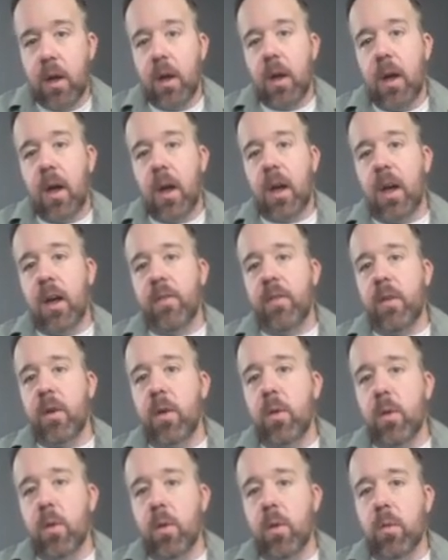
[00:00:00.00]
If
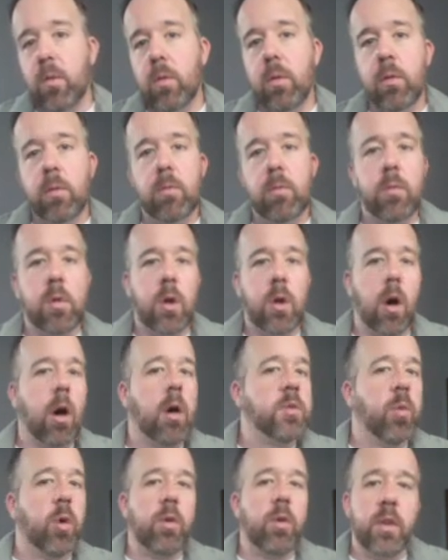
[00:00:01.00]
you
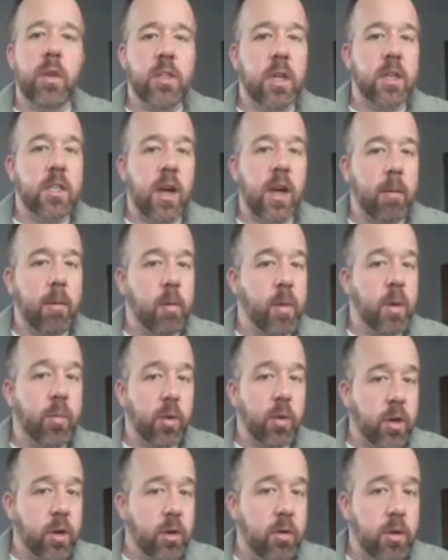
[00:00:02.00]
cause more of this enzyme to be
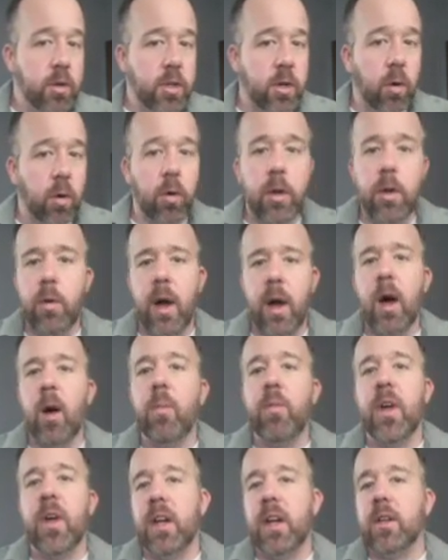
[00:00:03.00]
produced, or you
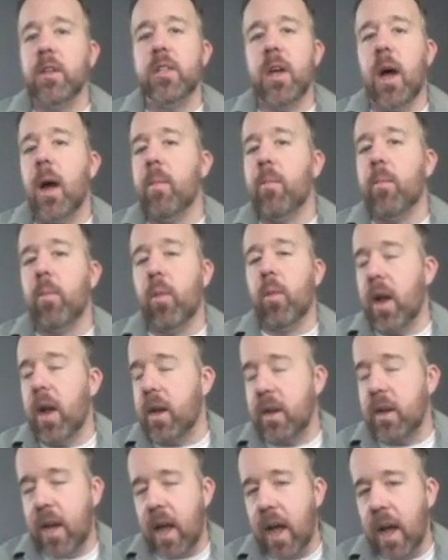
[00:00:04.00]
help that enzyme
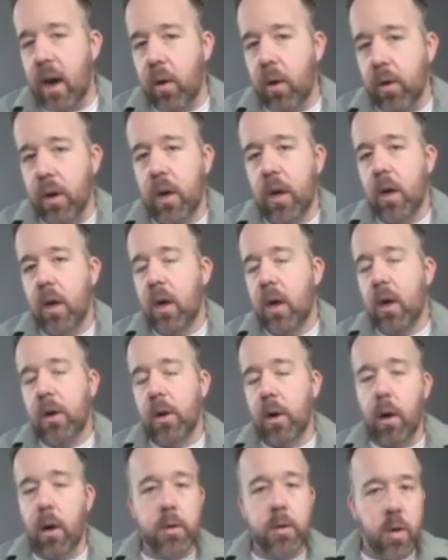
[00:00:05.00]
break down
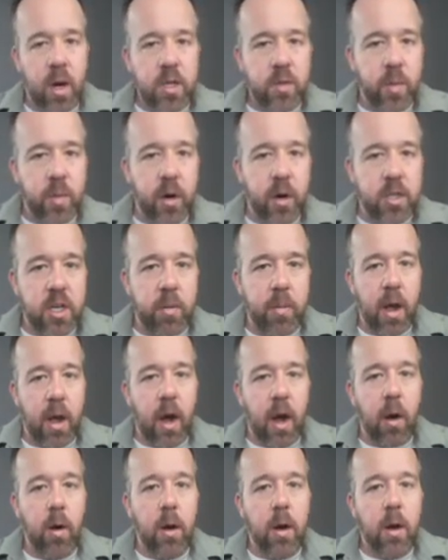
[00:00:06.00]
neurotransmitter
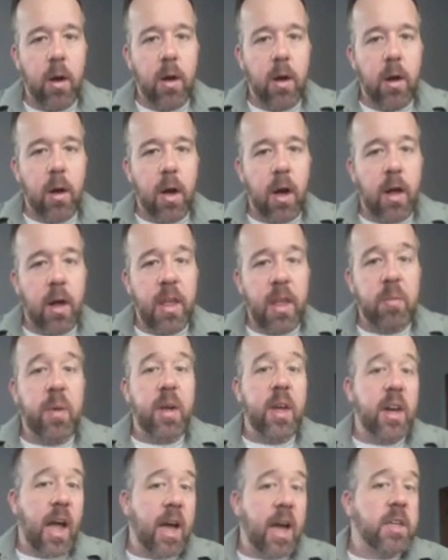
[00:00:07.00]
somehow, that'd be
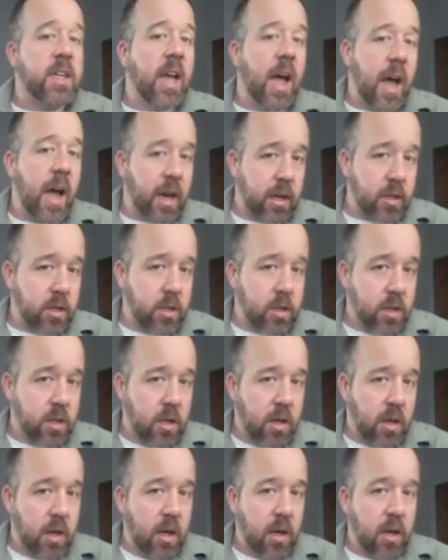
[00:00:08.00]
an antagonist
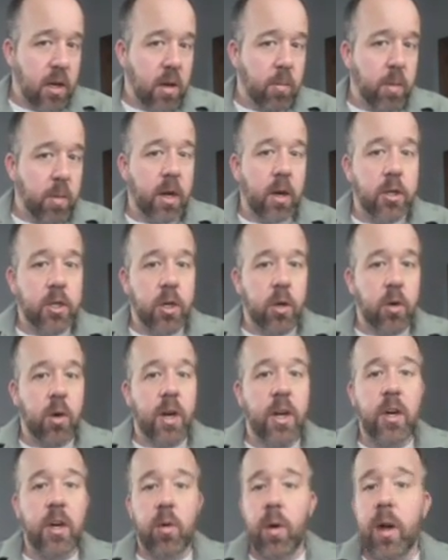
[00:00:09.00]
because you're
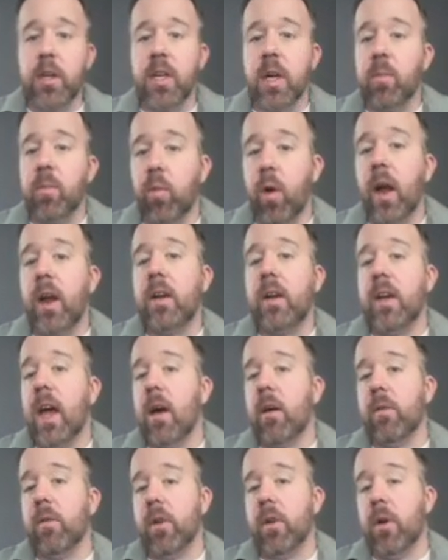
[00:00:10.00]
increasing
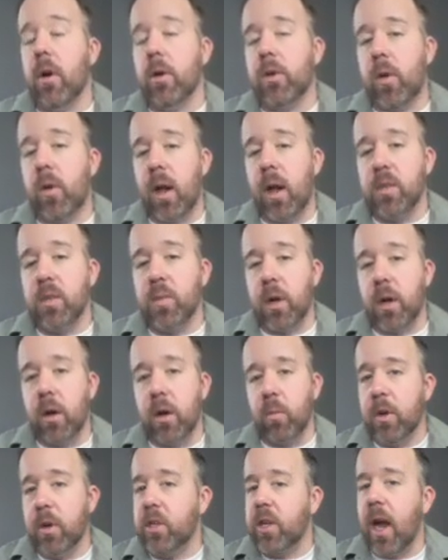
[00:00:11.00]
breakdown of the neurotransmitter,
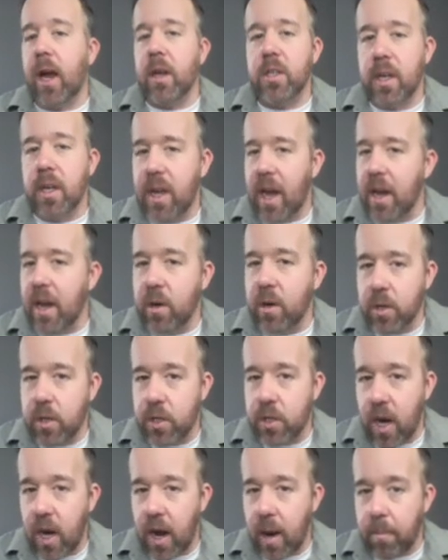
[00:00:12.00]
in which case it can't do its
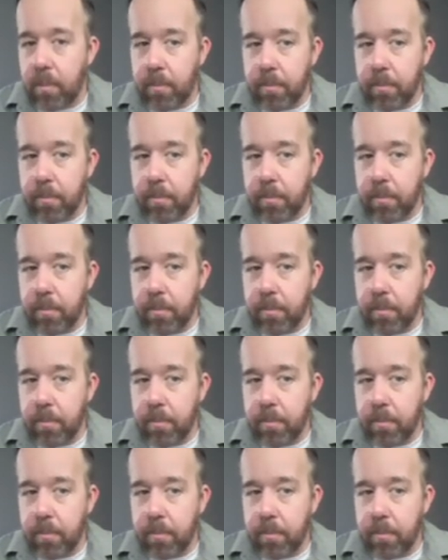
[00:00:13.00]
job.